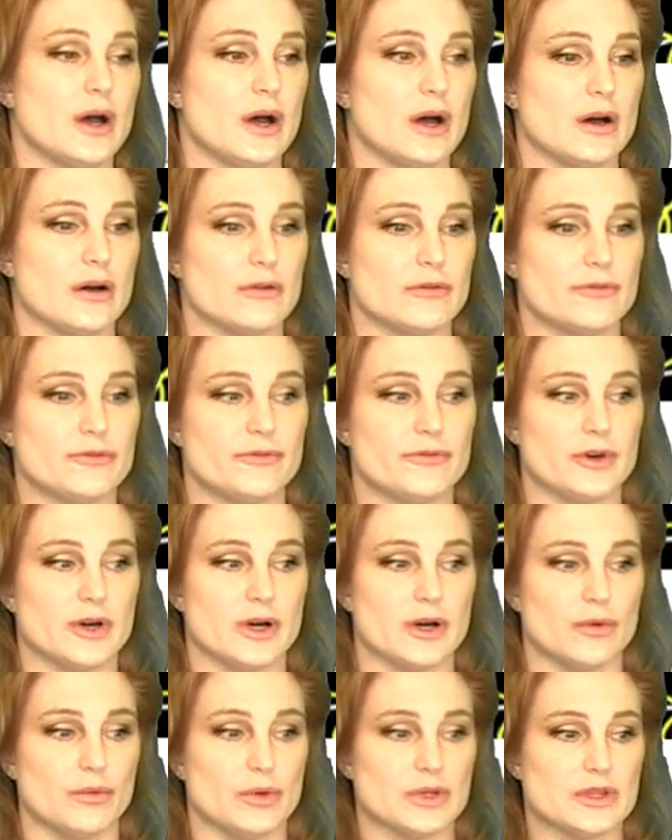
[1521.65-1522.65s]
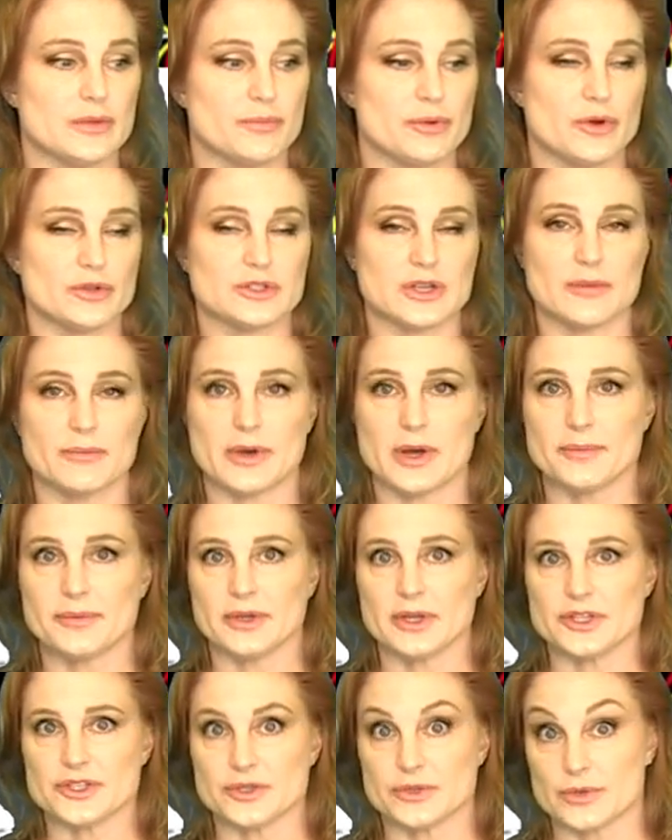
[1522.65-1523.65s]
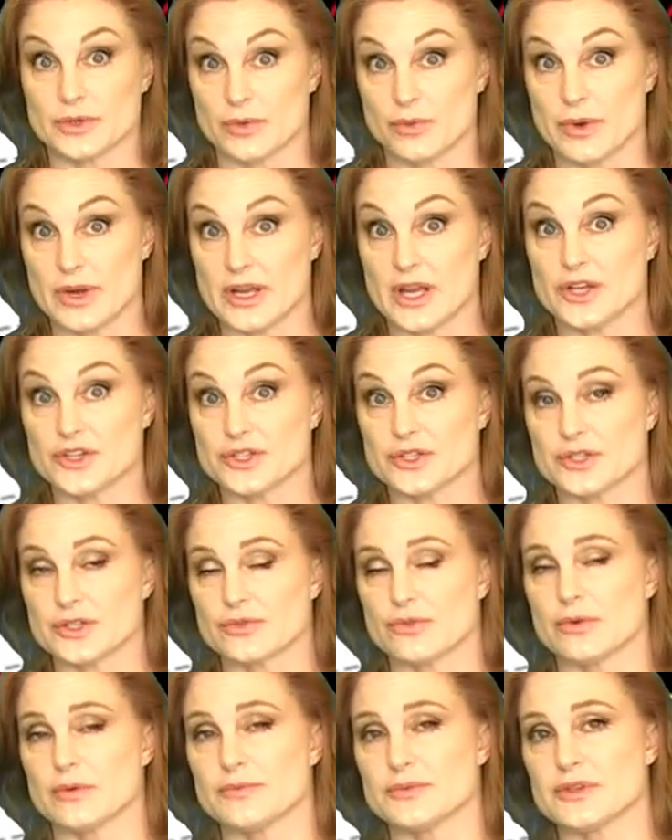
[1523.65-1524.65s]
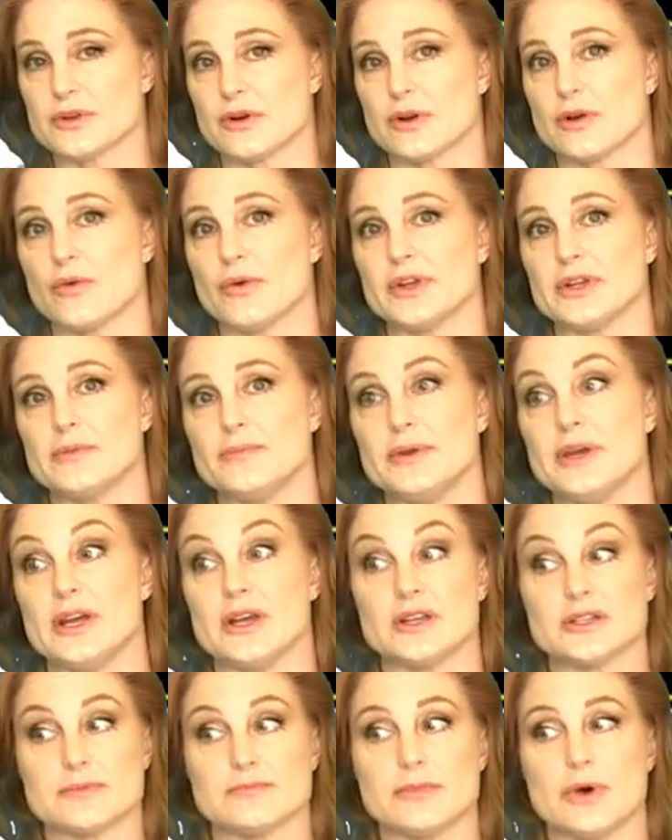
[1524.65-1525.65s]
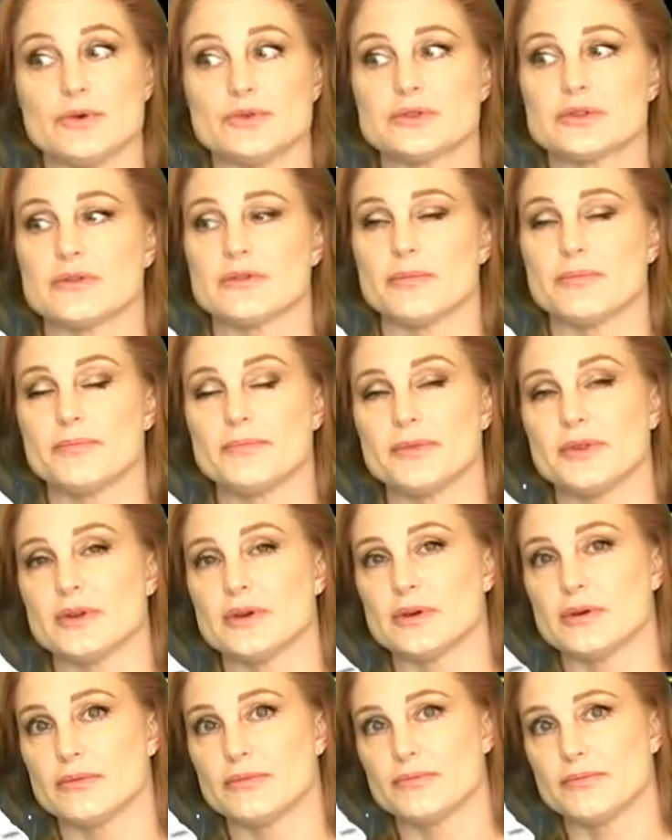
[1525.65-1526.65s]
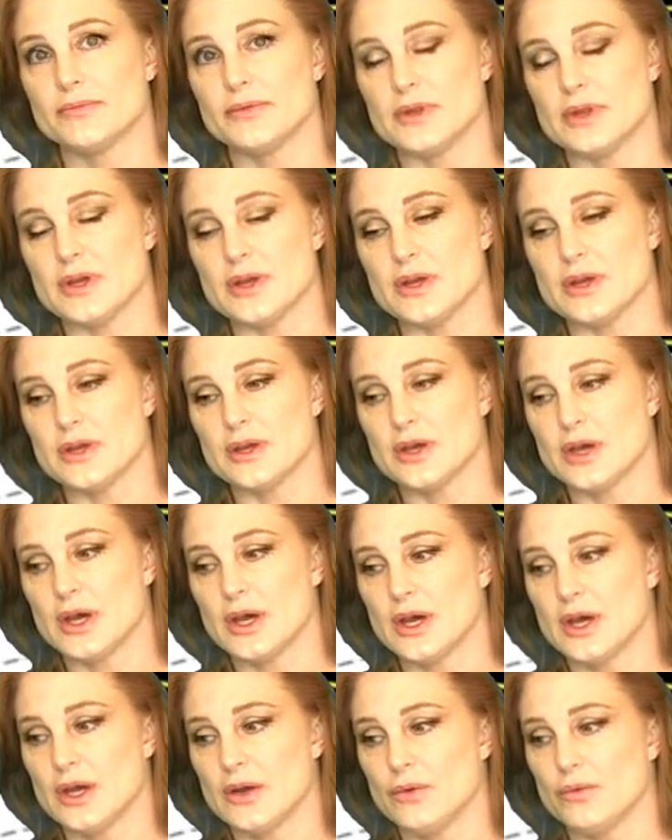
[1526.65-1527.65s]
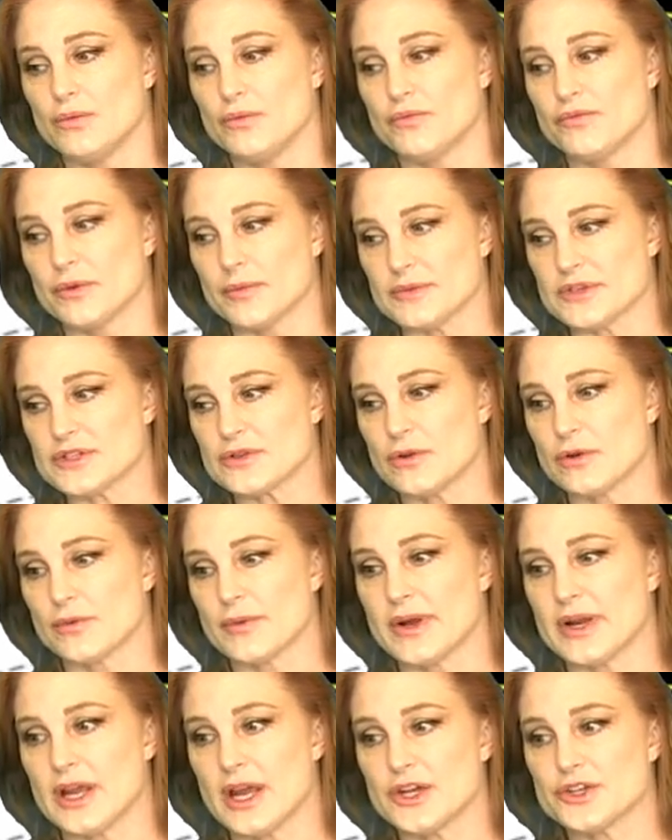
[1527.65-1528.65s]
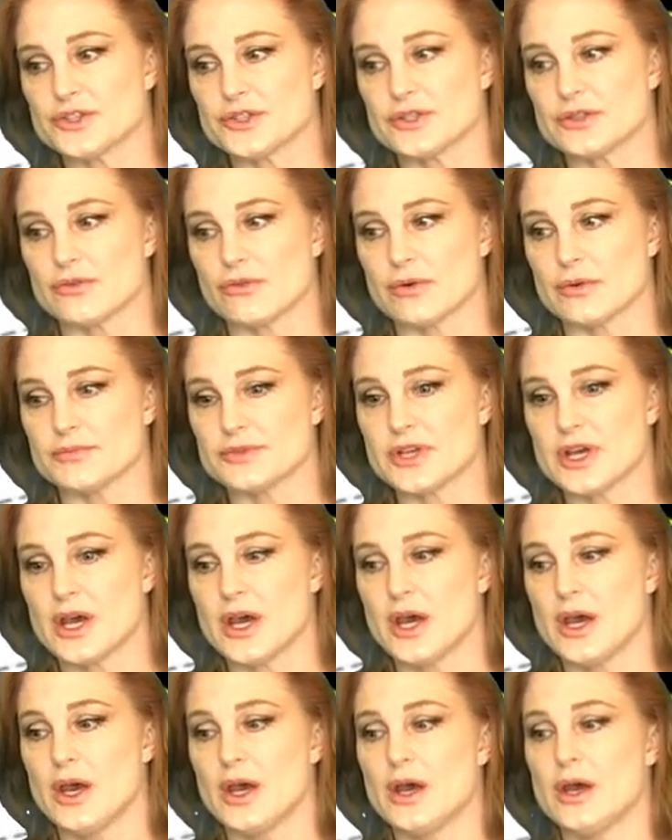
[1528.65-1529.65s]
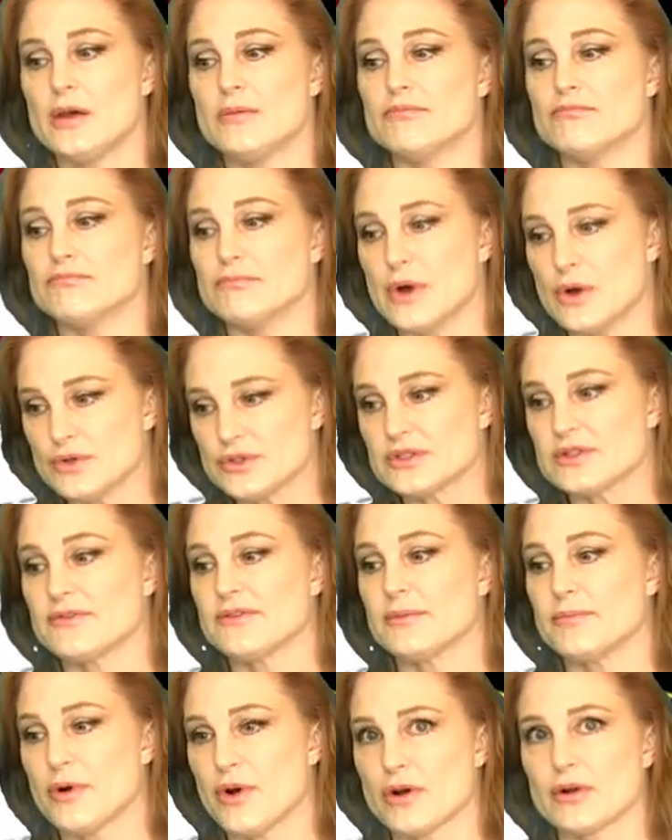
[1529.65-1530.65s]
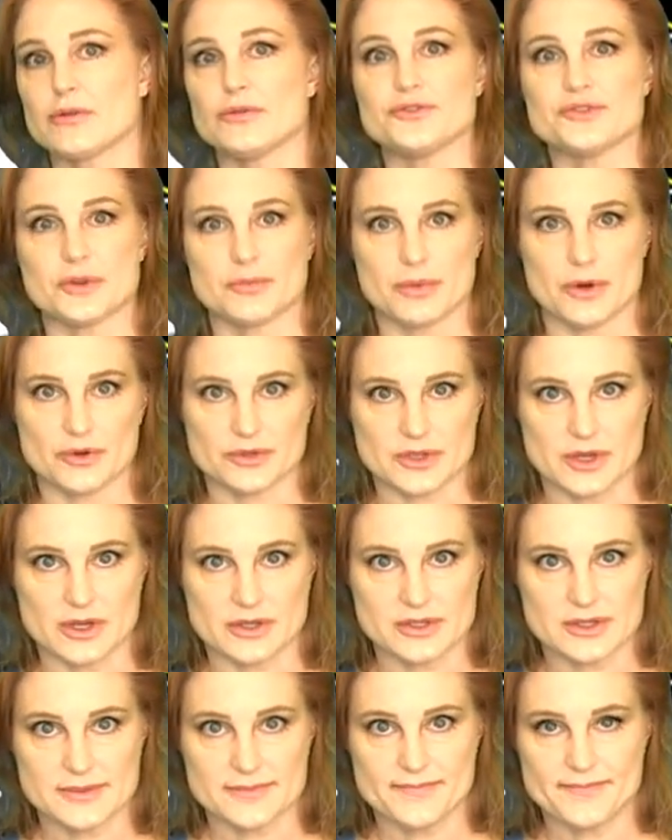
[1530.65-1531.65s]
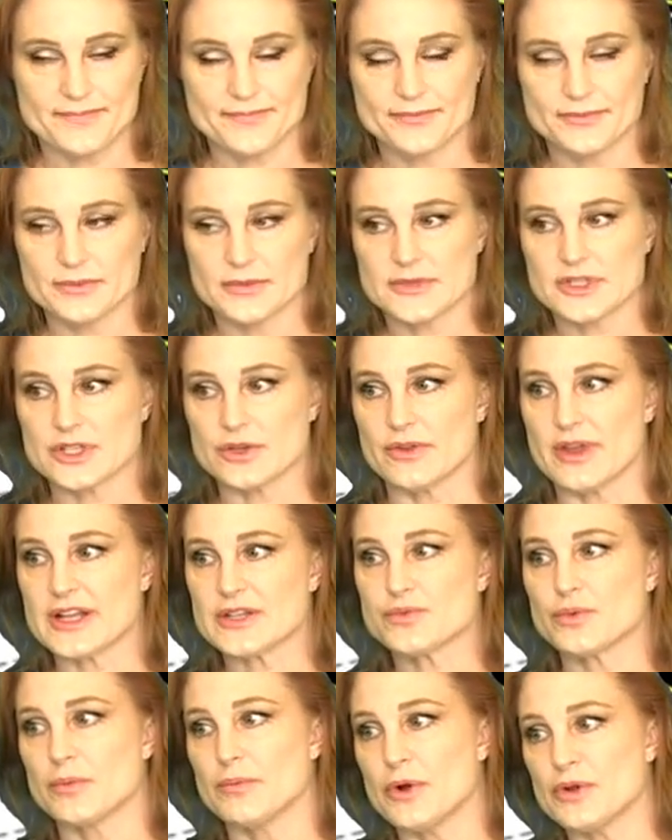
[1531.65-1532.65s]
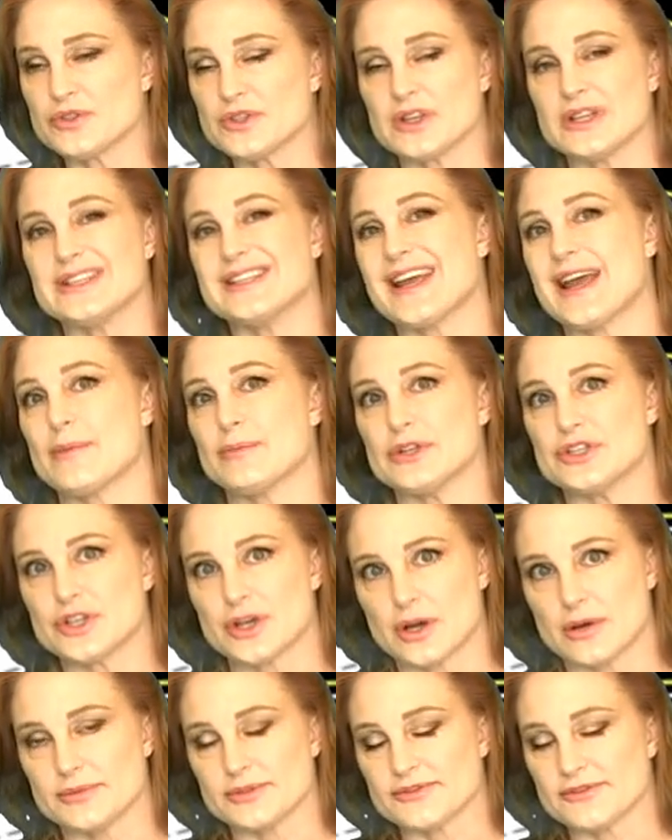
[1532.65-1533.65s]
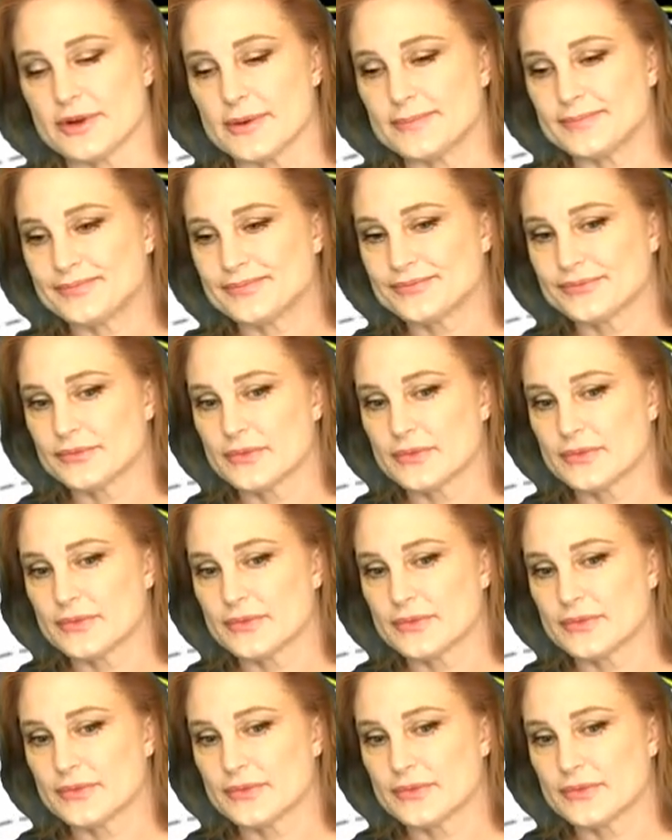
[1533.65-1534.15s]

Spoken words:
of what the proton populations, what the radiation storms are going to be. Because most of the from the solar radiation storms, most of the particles are protons. So that's where most of the damage comes from.